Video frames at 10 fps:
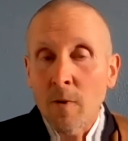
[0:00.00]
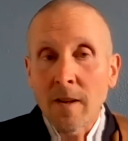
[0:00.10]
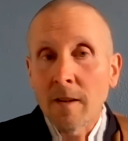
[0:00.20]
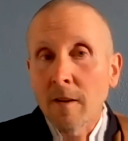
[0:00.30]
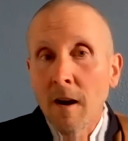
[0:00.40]

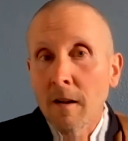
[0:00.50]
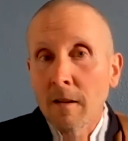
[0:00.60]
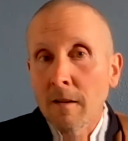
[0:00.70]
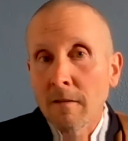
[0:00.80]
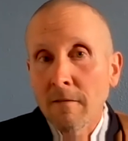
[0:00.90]
We can
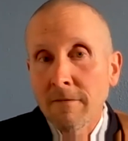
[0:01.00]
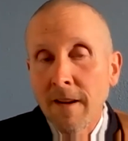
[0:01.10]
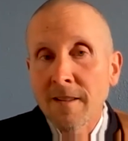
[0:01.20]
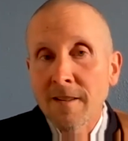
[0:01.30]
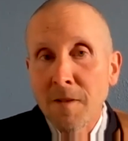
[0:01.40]
call our
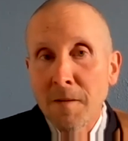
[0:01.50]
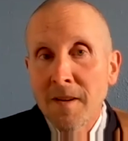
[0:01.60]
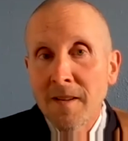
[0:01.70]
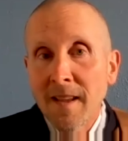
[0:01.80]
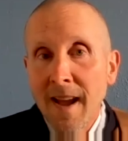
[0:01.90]
friends,
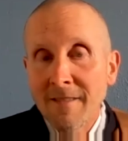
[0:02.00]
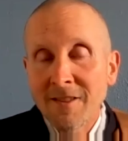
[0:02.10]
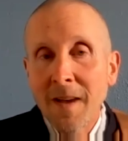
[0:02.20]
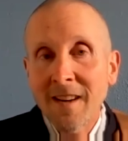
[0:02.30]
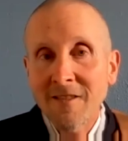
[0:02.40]
maybe they have
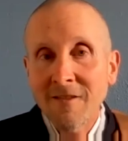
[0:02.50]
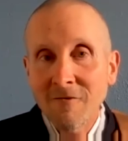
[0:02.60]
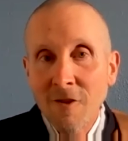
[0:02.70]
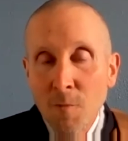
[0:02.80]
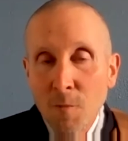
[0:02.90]
some extra
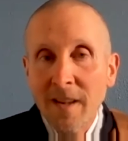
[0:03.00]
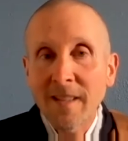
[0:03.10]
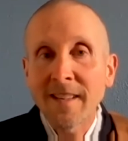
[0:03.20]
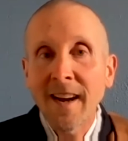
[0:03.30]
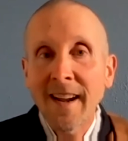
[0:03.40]
rope, we
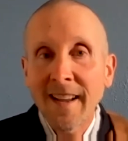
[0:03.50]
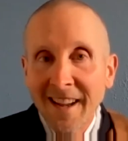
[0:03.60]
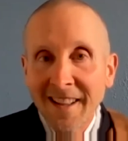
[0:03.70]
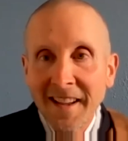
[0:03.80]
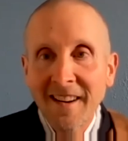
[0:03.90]
can tie it
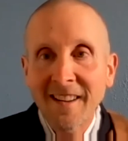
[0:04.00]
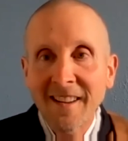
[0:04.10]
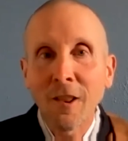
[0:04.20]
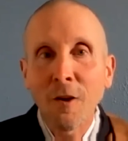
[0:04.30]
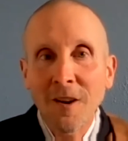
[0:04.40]
on there
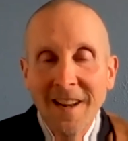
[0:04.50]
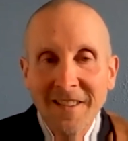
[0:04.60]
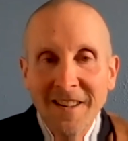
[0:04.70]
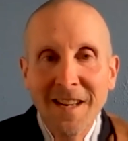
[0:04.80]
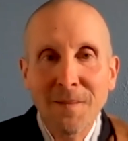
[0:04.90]
and lower it
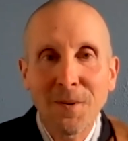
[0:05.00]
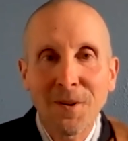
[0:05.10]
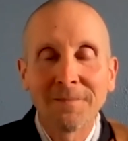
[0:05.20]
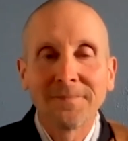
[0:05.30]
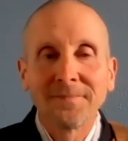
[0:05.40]
even
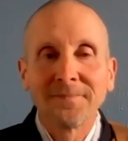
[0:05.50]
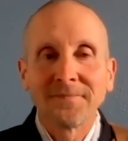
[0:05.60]
deeper.